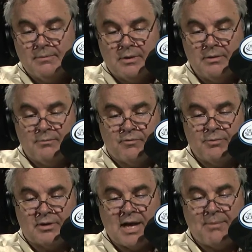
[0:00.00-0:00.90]
uh, from
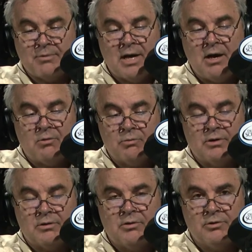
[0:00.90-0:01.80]
the top down, we
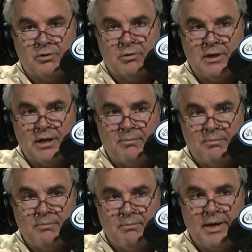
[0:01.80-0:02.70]
couldn't agree on
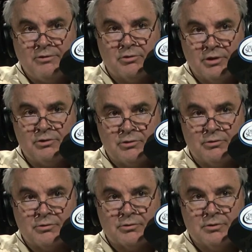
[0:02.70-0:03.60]
major
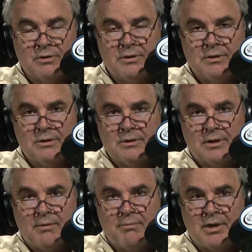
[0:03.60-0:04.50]
issues
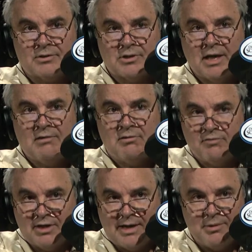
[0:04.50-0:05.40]
amongst heads of
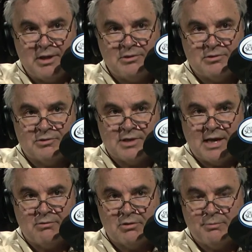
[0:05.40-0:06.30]
denominations
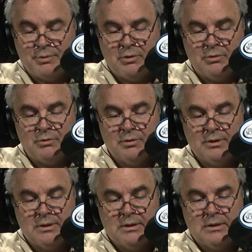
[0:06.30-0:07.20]
down to the pew?
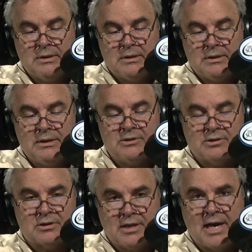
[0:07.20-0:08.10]
Is
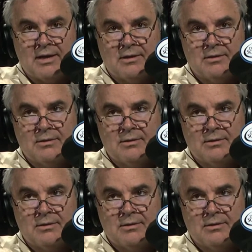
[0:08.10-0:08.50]
it that